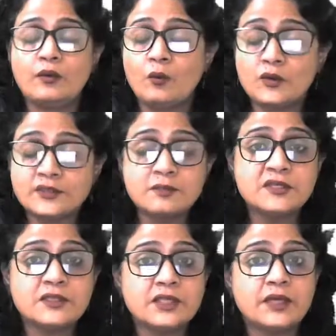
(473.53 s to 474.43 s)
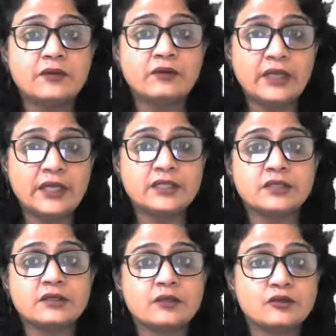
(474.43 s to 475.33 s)
Was the mistake
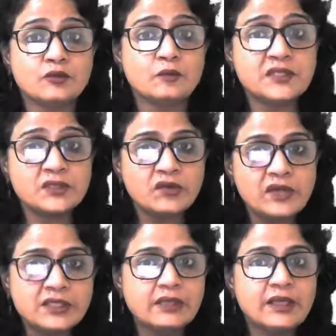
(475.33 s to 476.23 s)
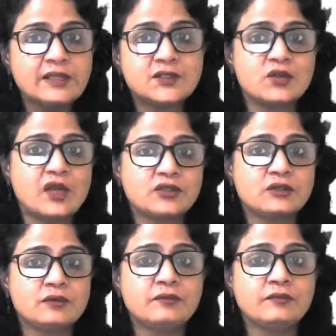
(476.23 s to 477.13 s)
related to misreading the
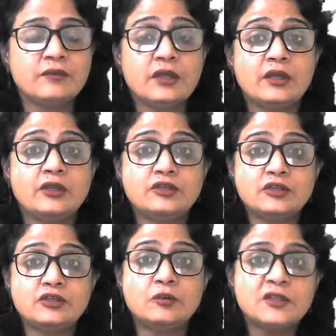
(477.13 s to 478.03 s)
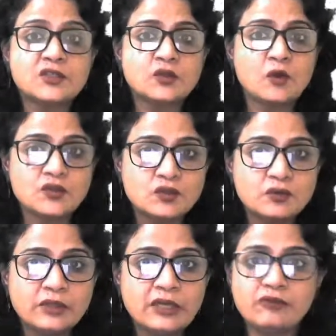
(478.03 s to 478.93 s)
instruction? Did you
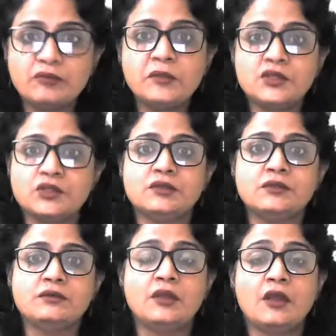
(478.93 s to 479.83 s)
misconstrue the information?